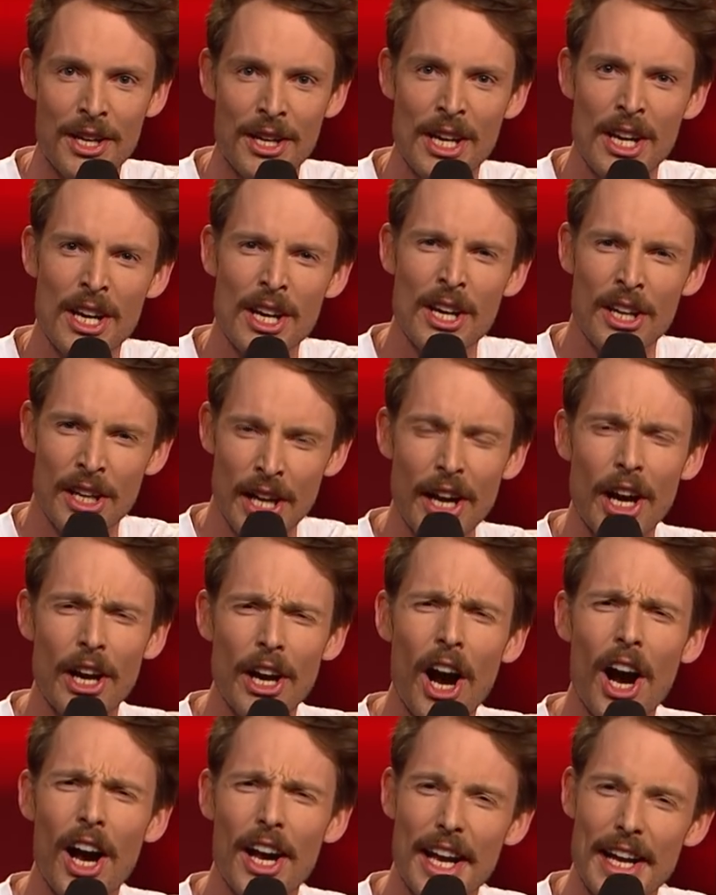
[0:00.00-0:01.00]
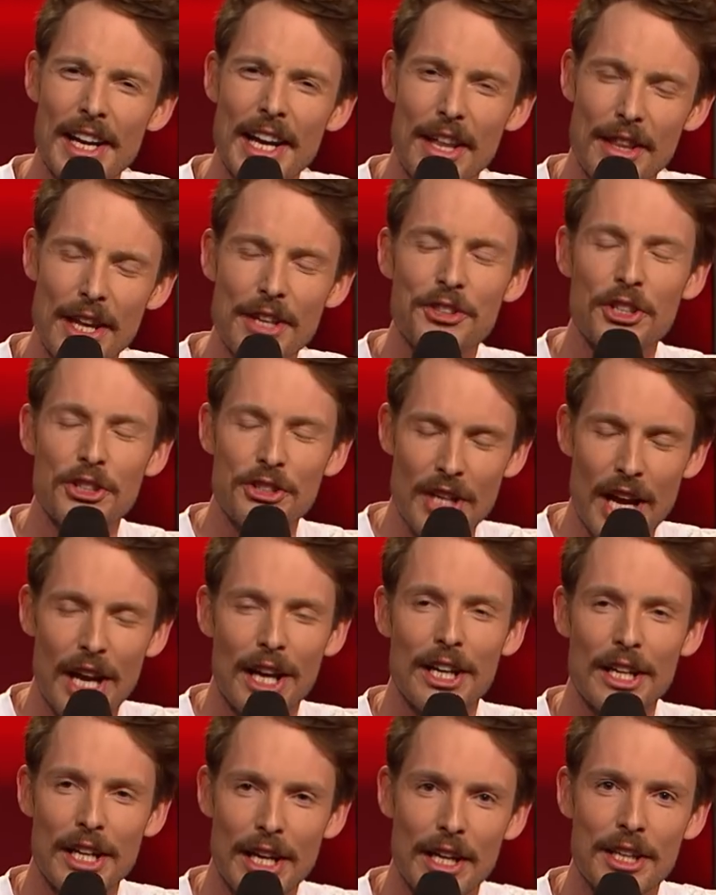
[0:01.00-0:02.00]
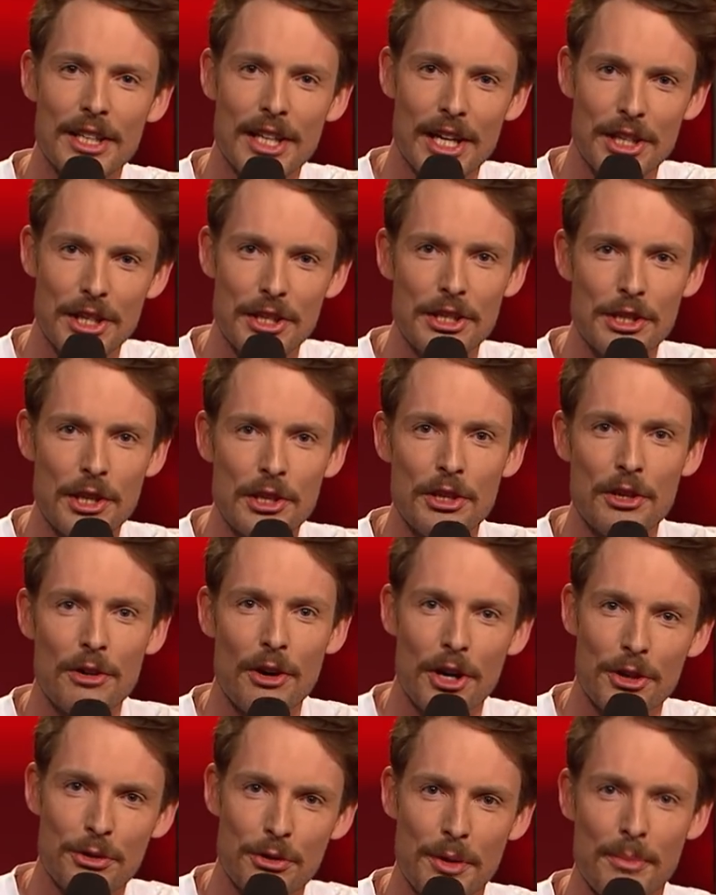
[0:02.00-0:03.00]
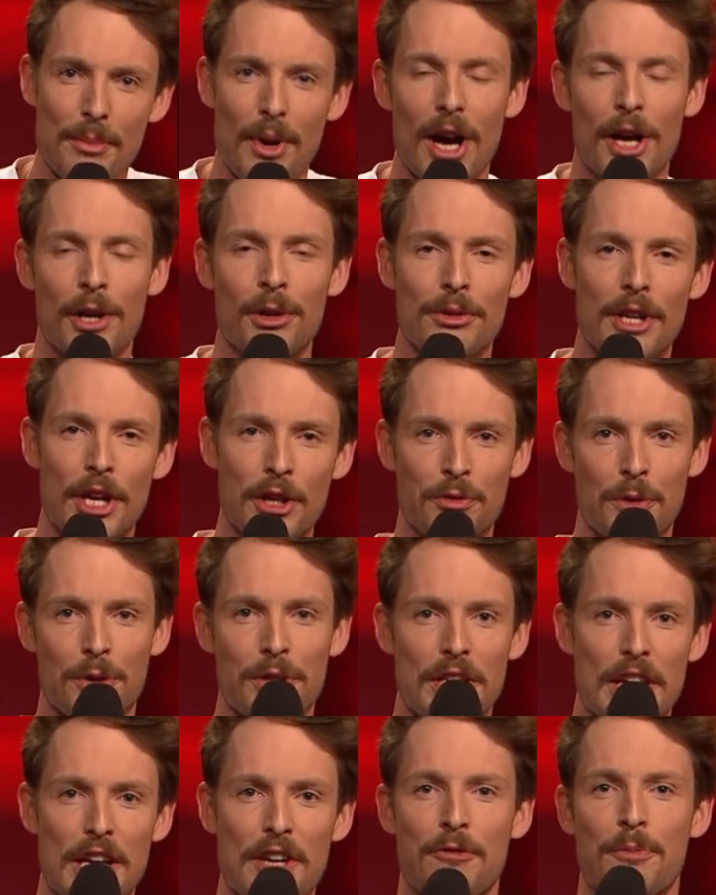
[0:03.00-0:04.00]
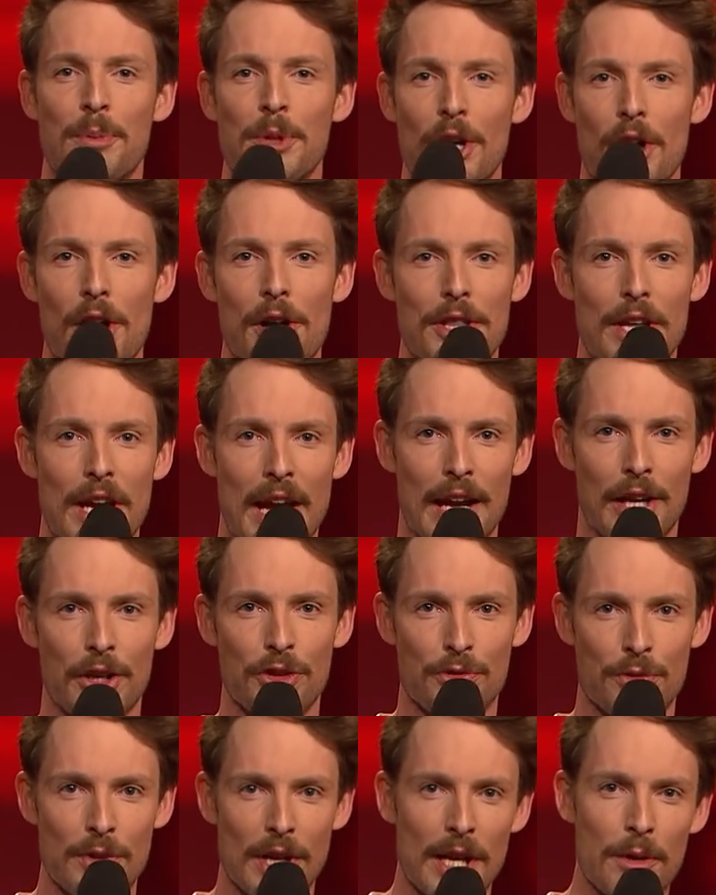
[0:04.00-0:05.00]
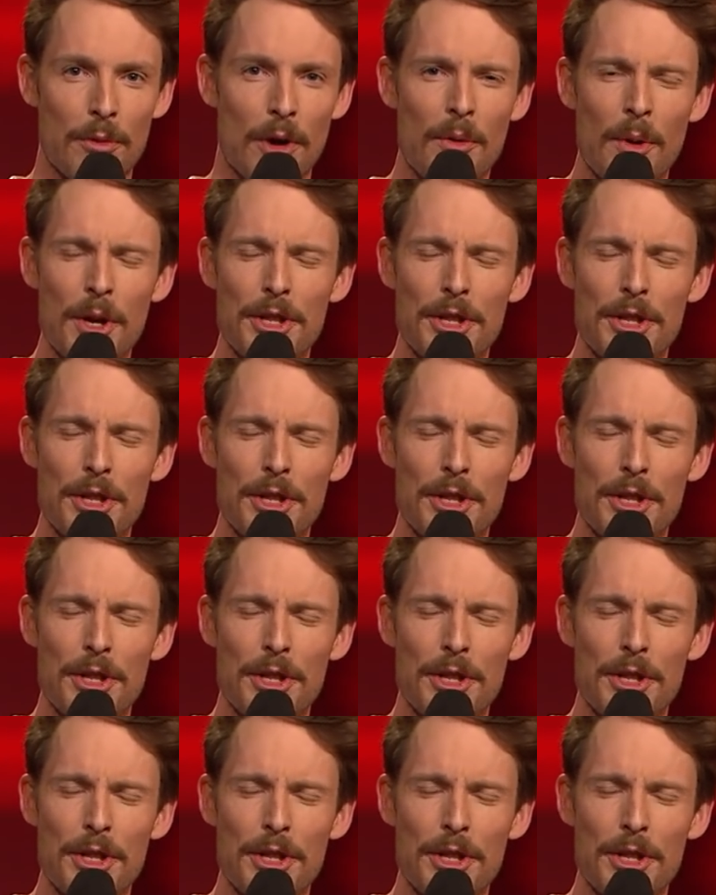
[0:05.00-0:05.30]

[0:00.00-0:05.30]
You go, oh, yeah, no, that's exactly it. Yeah, you're onto it, Michael. That's what the FBI and the hackers really want.